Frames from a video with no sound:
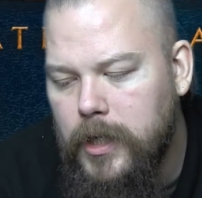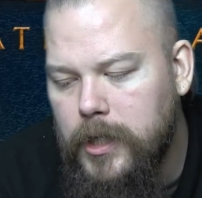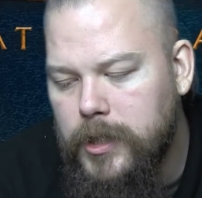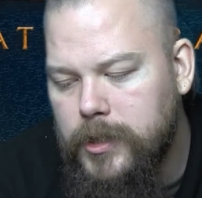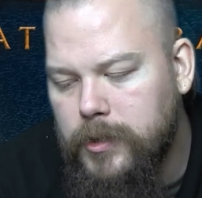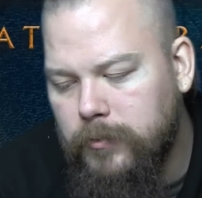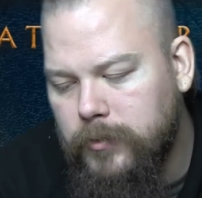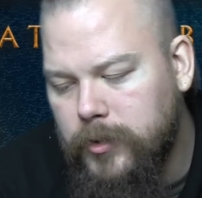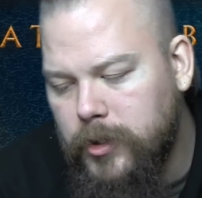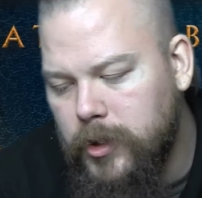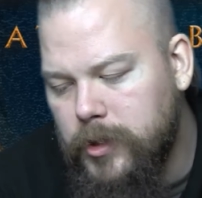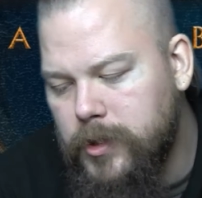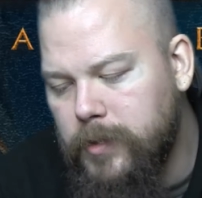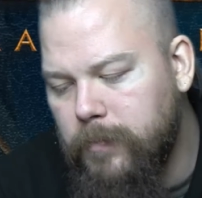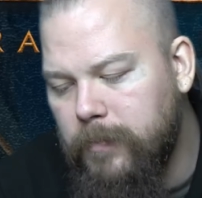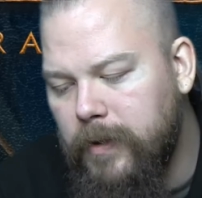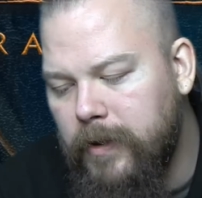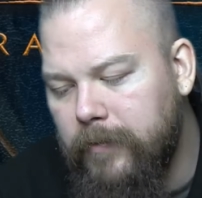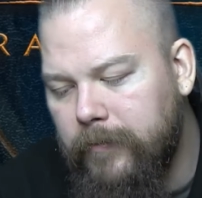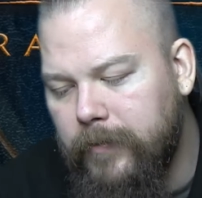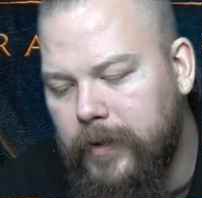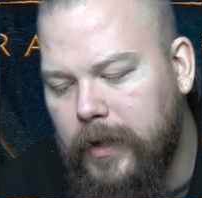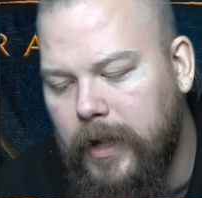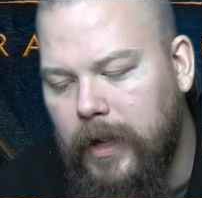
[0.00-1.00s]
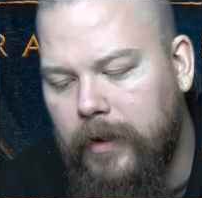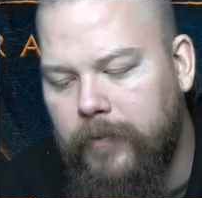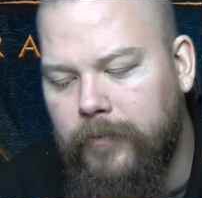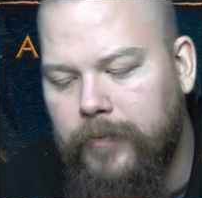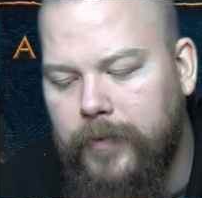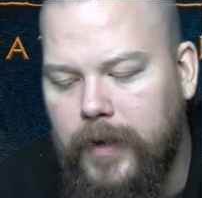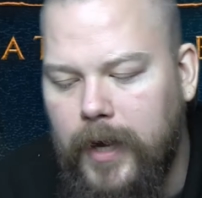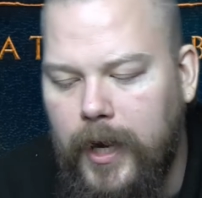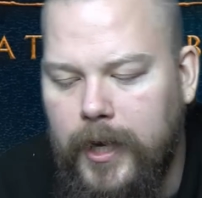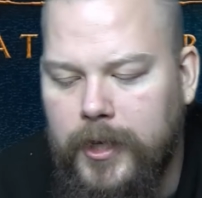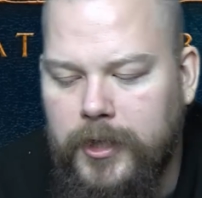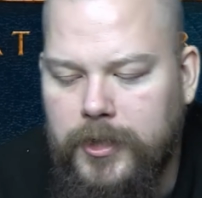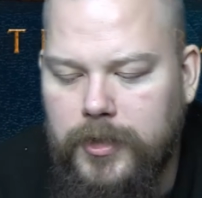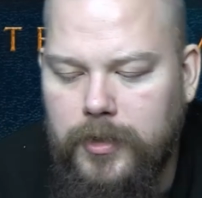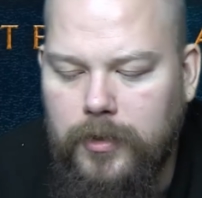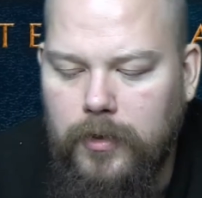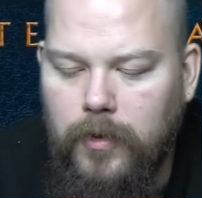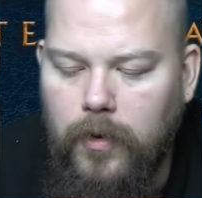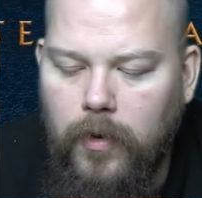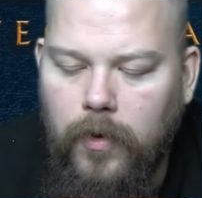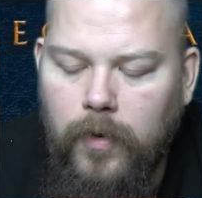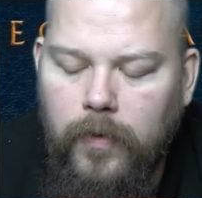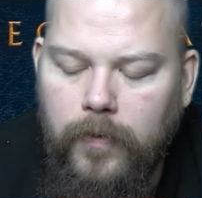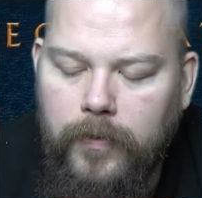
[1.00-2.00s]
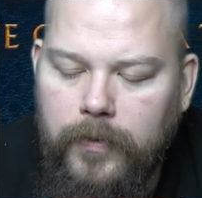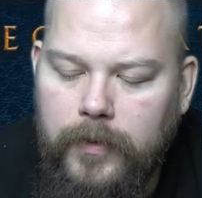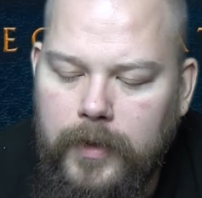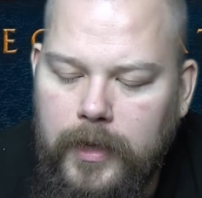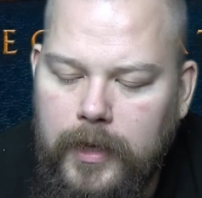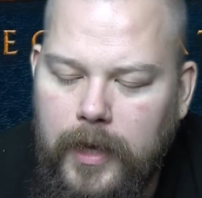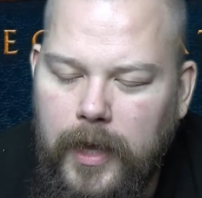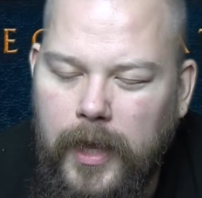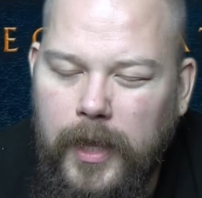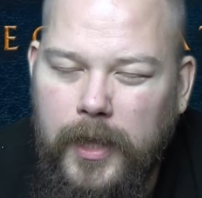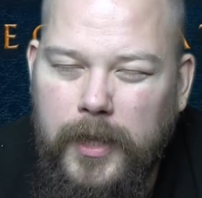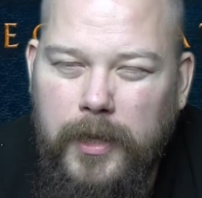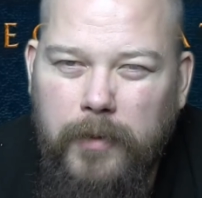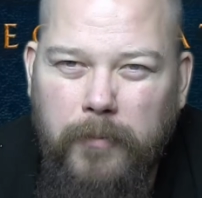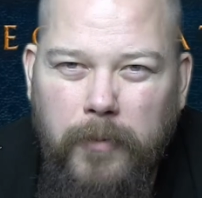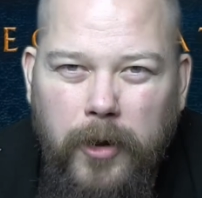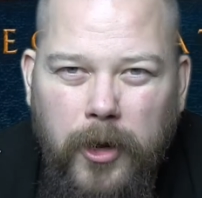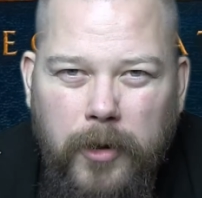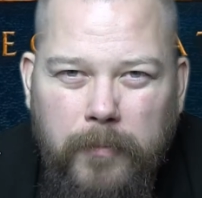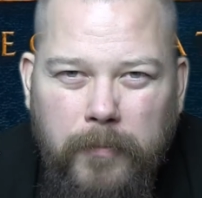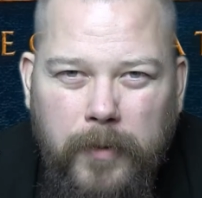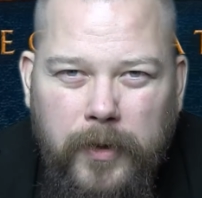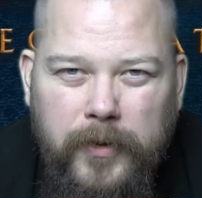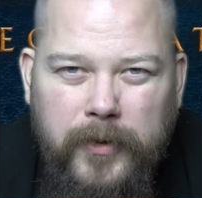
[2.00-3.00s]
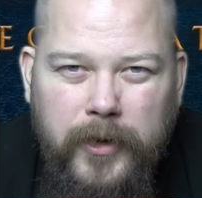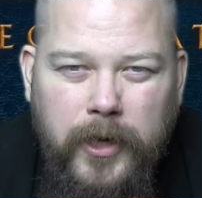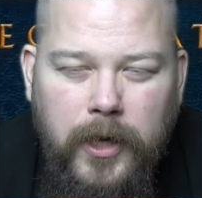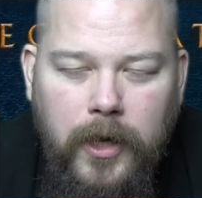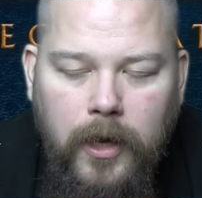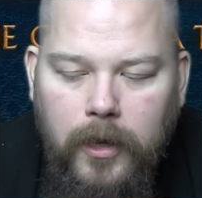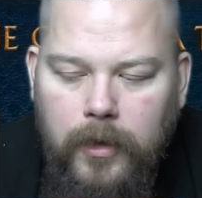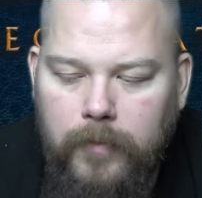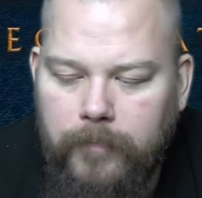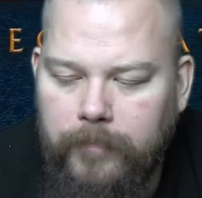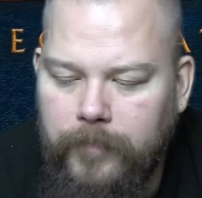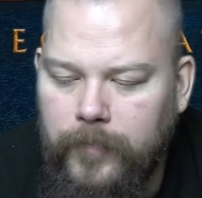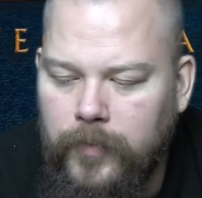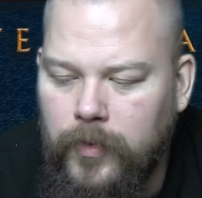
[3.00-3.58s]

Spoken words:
So just a bit of a clarification on the Eldamar Madrigal.